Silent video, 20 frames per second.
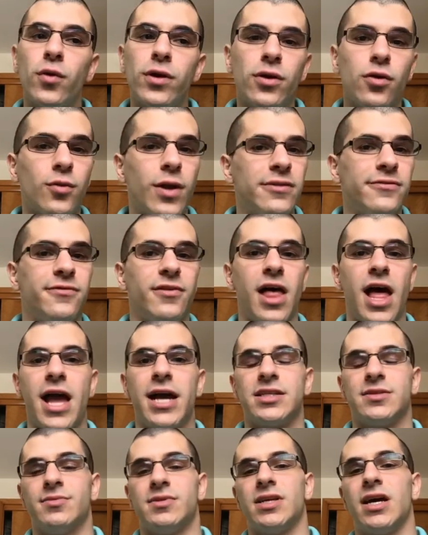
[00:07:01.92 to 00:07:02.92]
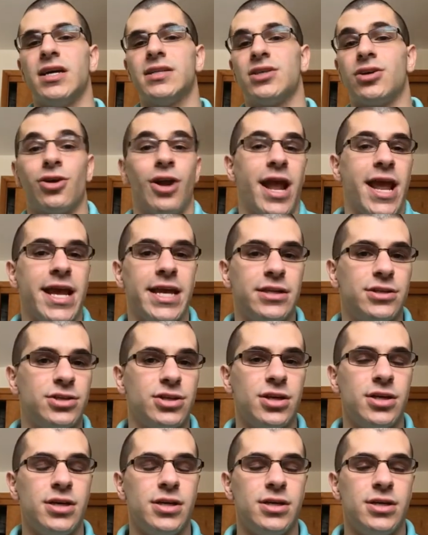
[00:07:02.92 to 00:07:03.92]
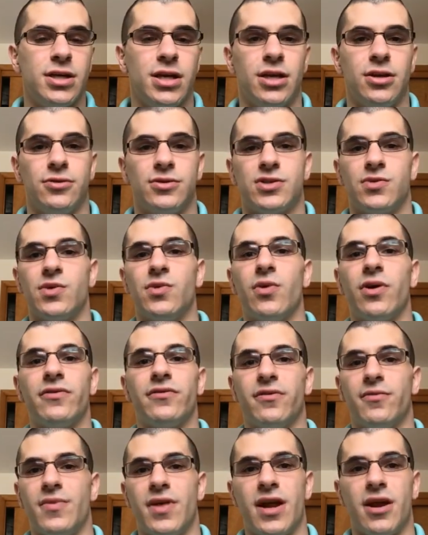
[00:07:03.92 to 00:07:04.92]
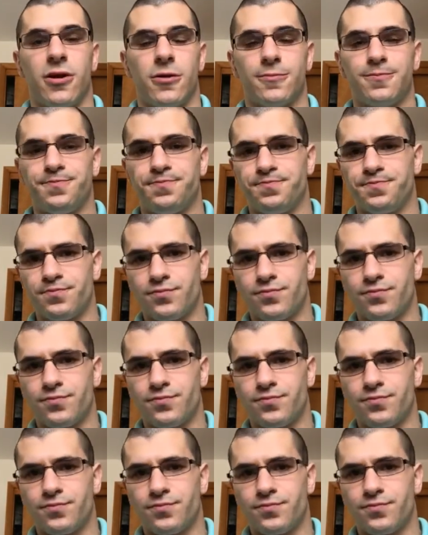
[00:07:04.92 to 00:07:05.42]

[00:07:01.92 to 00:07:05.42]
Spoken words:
real red flags besides her age. So we went from there.